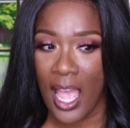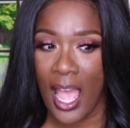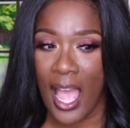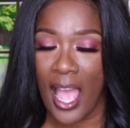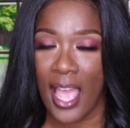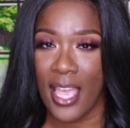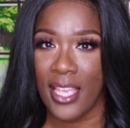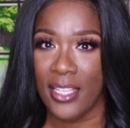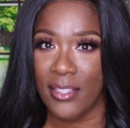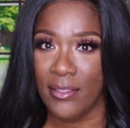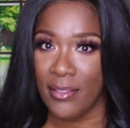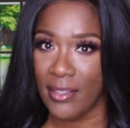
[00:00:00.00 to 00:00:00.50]

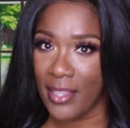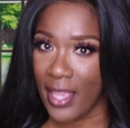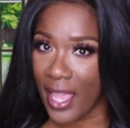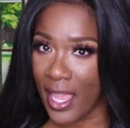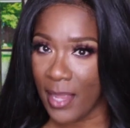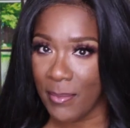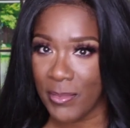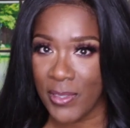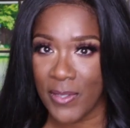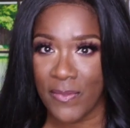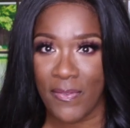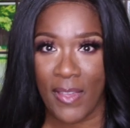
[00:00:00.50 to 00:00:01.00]
I
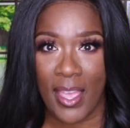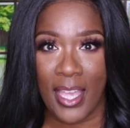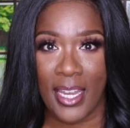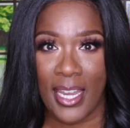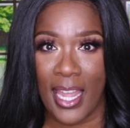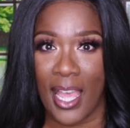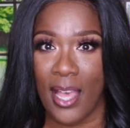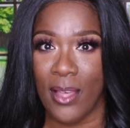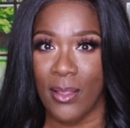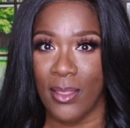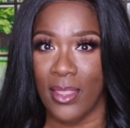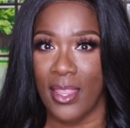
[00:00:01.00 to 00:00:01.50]
came to find
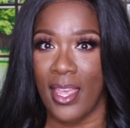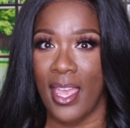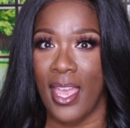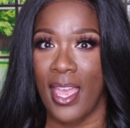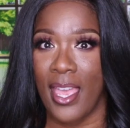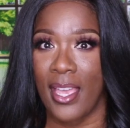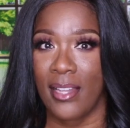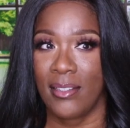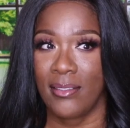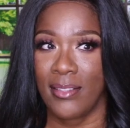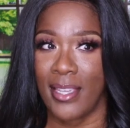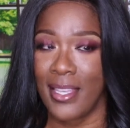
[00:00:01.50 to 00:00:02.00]
out
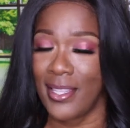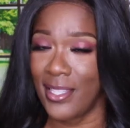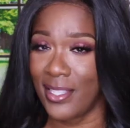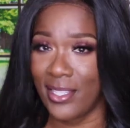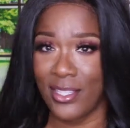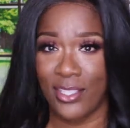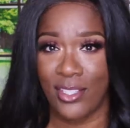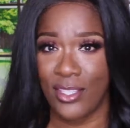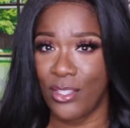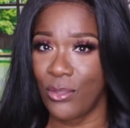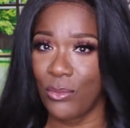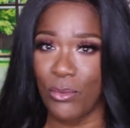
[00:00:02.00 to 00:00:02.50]
that, and this
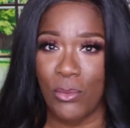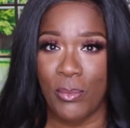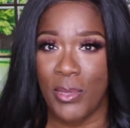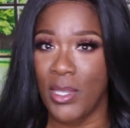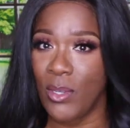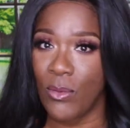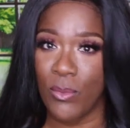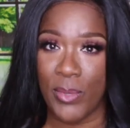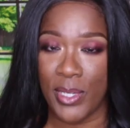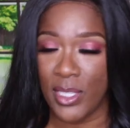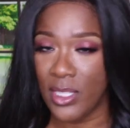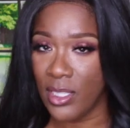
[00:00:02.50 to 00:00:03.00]
is just through me
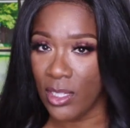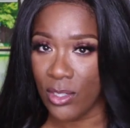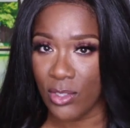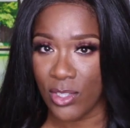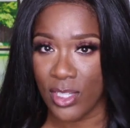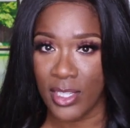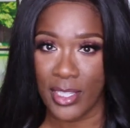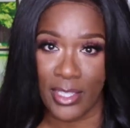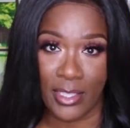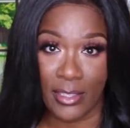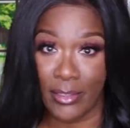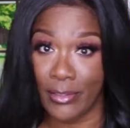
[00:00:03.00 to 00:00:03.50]

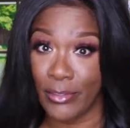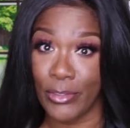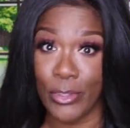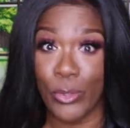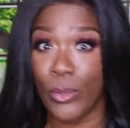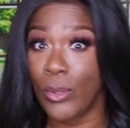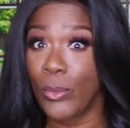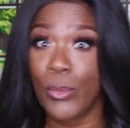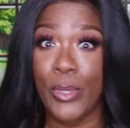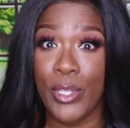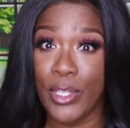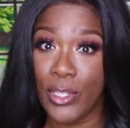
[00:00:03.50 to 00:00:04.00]
researching and
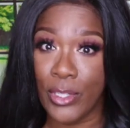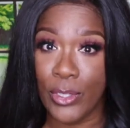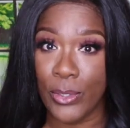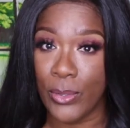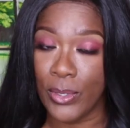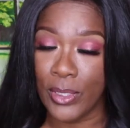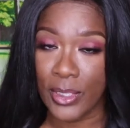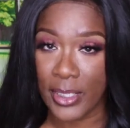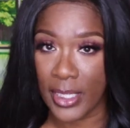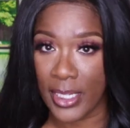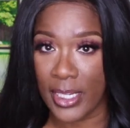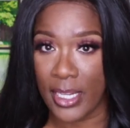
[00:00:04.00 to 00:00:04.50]
doing what you're
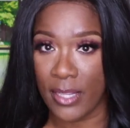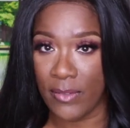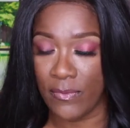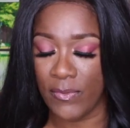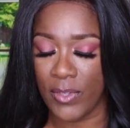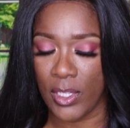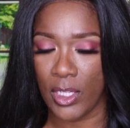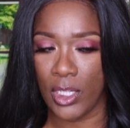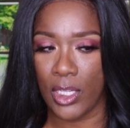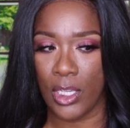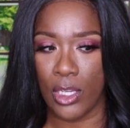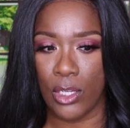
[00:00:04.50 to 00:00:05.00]
doing, looking at
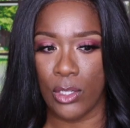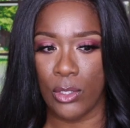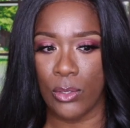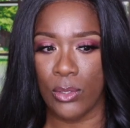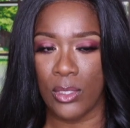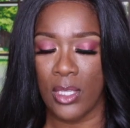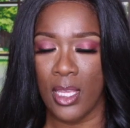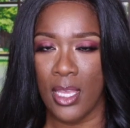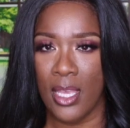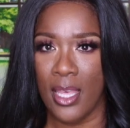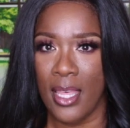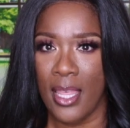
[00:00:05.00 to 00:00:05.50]
videos,
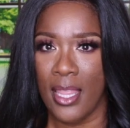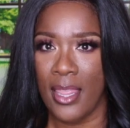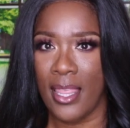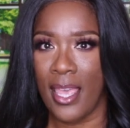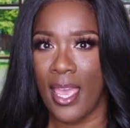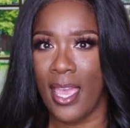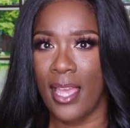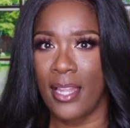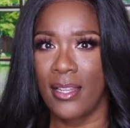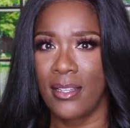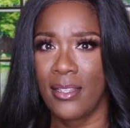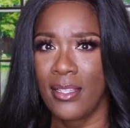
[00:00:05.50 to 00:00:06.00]

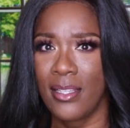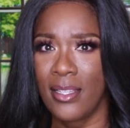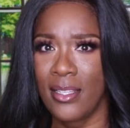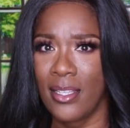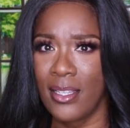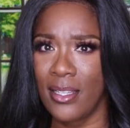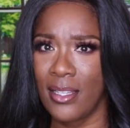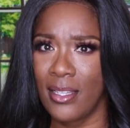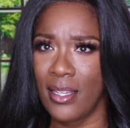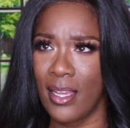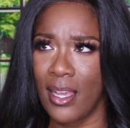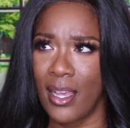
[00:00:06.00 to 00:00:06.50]
that
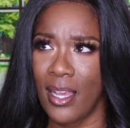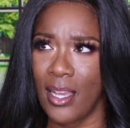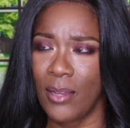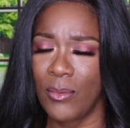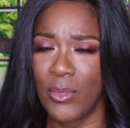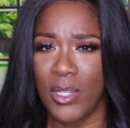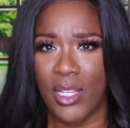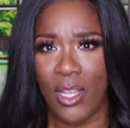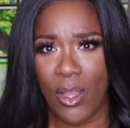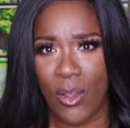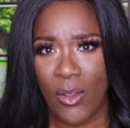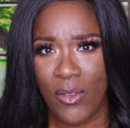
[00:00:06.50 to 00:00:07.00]
uh,
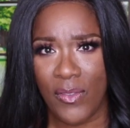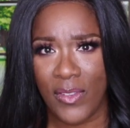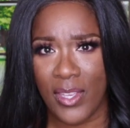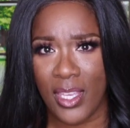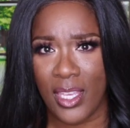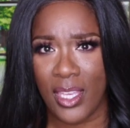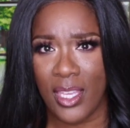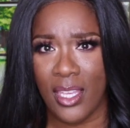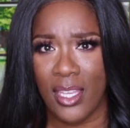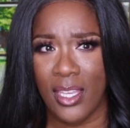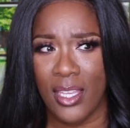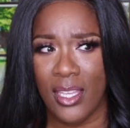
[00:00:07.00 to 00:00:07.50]

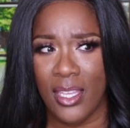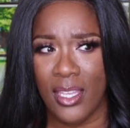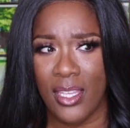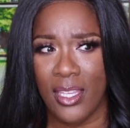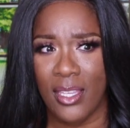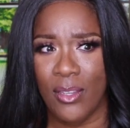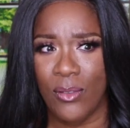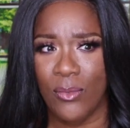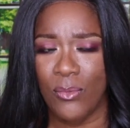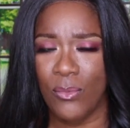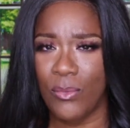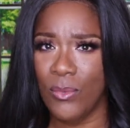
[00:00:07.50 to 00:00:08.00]
Wegovy
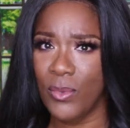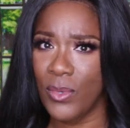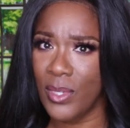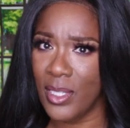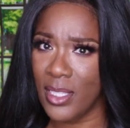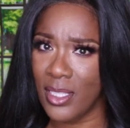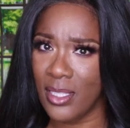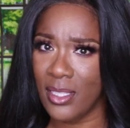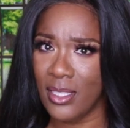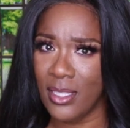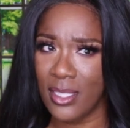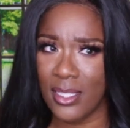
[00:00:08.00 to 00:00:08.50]

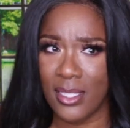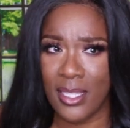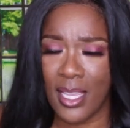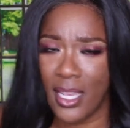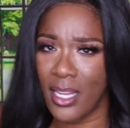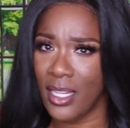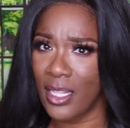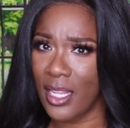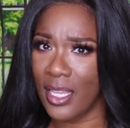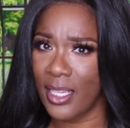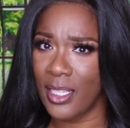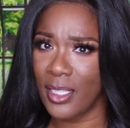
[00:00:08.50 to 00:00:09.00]
was is kind
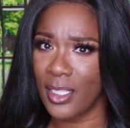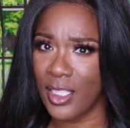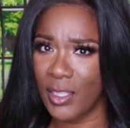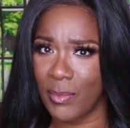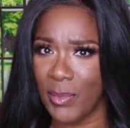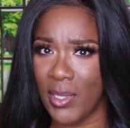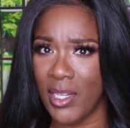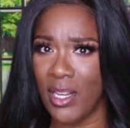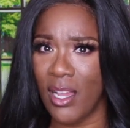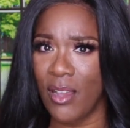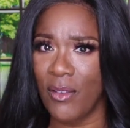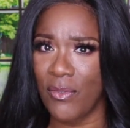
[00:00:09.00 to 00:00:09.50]
of like a
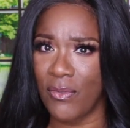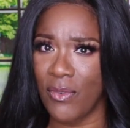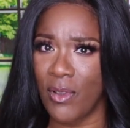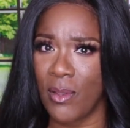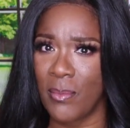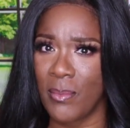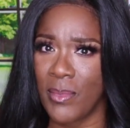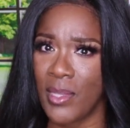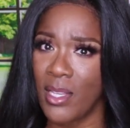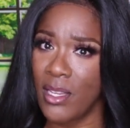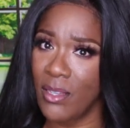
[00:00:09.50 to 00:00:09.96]
spinoff from the